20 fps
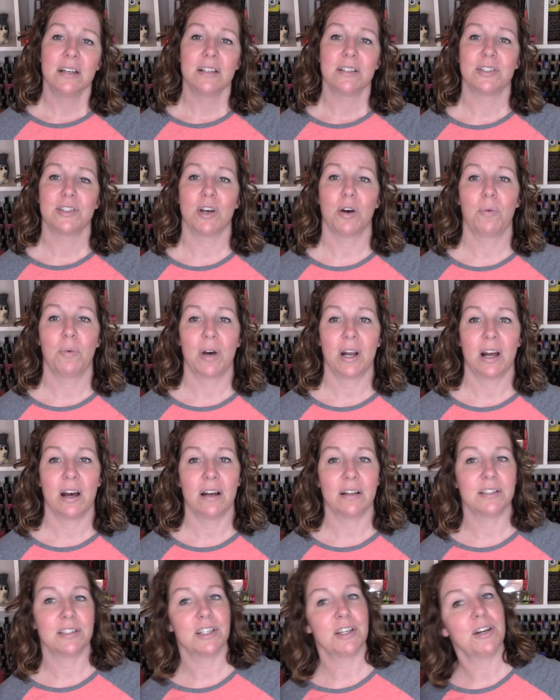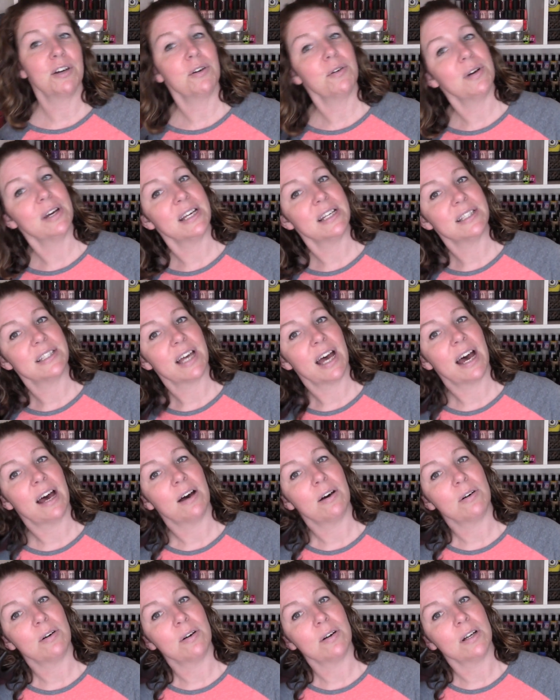So what I'll do is
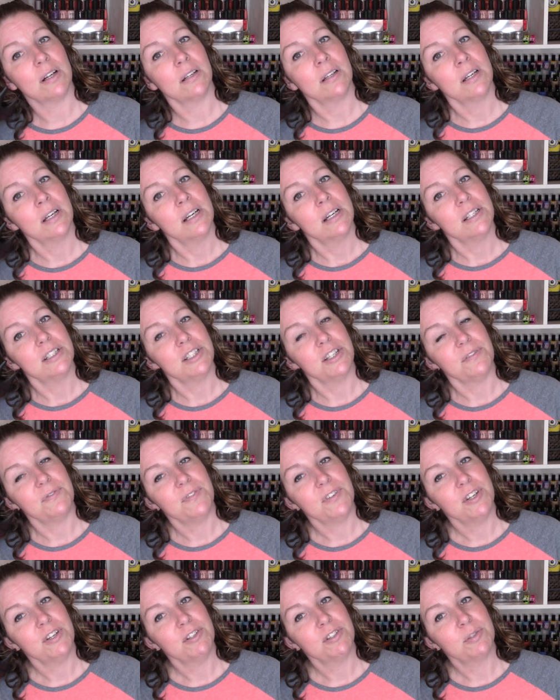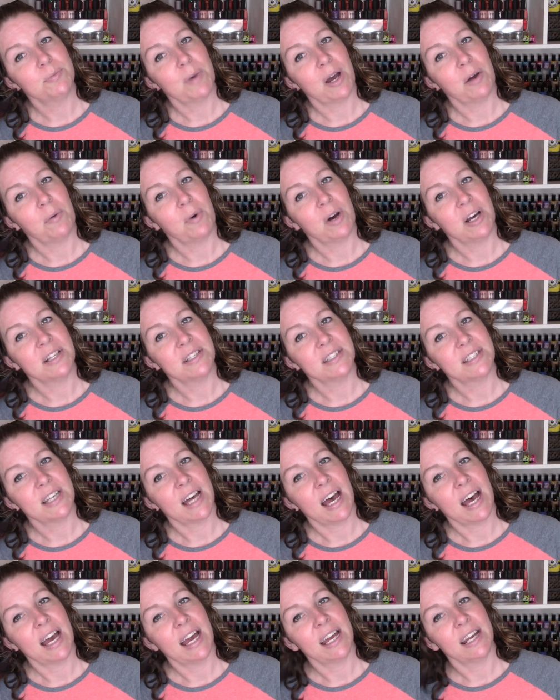I'll diffuse my one
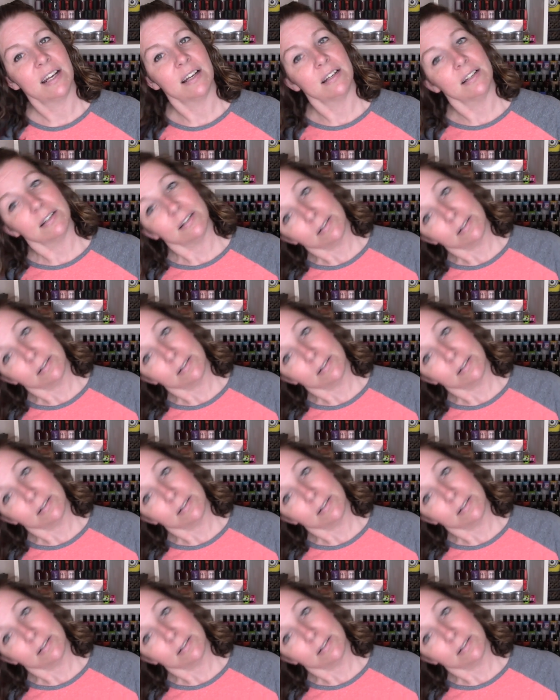side